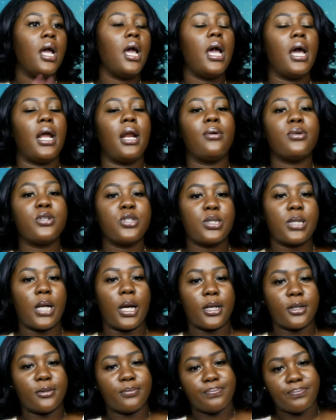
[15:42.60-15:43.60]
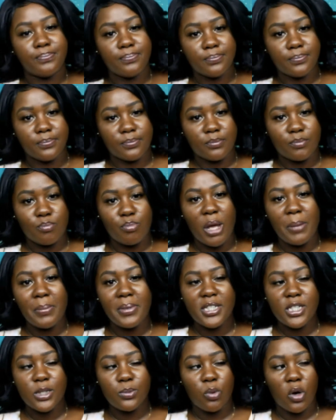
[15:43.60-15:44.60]
And I was just like, maybe
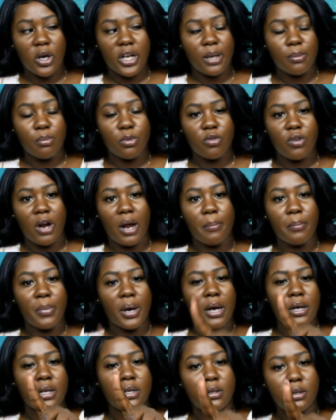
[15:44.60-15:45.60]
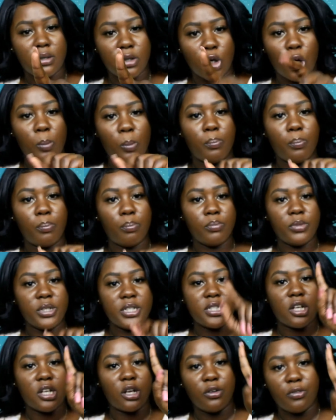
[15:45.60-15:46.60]
this boy can be right, but nope. This
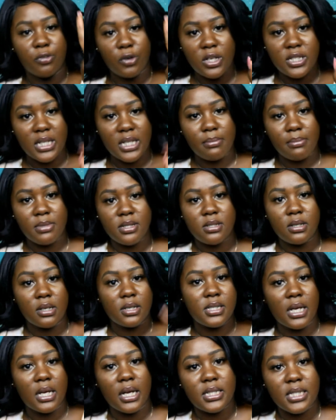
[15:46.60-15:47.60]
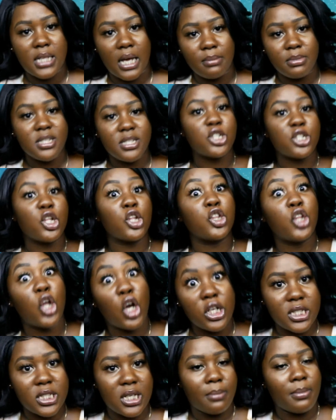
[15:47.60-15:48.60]
is not the first time, this is not the second time, this is the
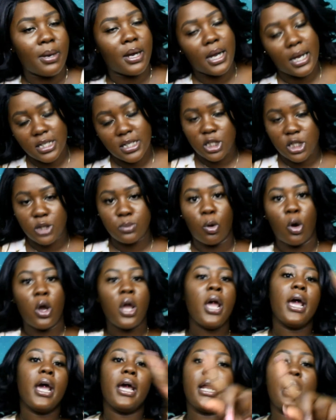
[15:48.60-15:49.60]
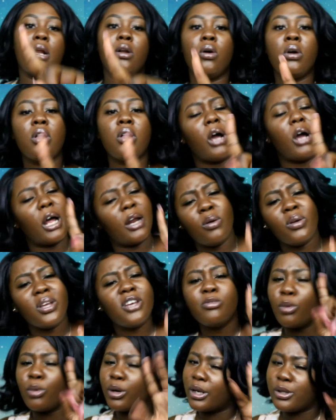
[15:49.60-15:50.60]
third time I catch this boy. And I don't
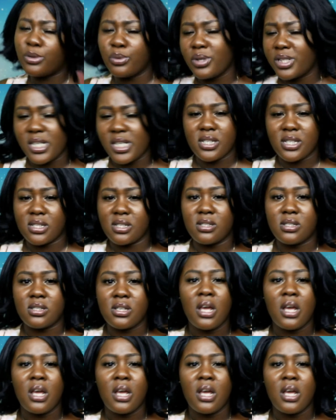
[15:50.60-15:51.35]
give more than 3 chances.